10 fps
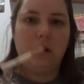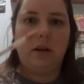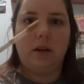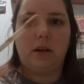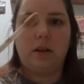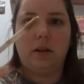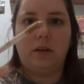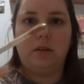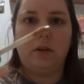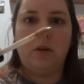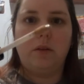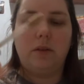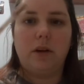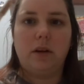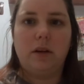You got the little
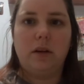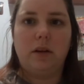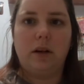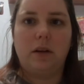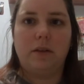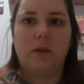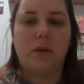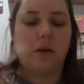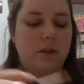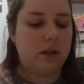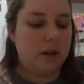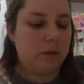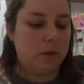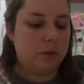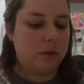dofa, and of course I
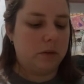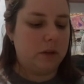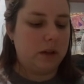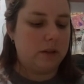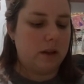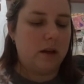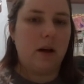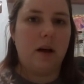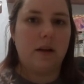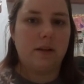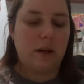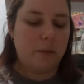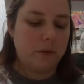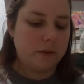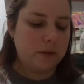won't do any
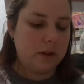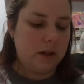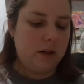samples.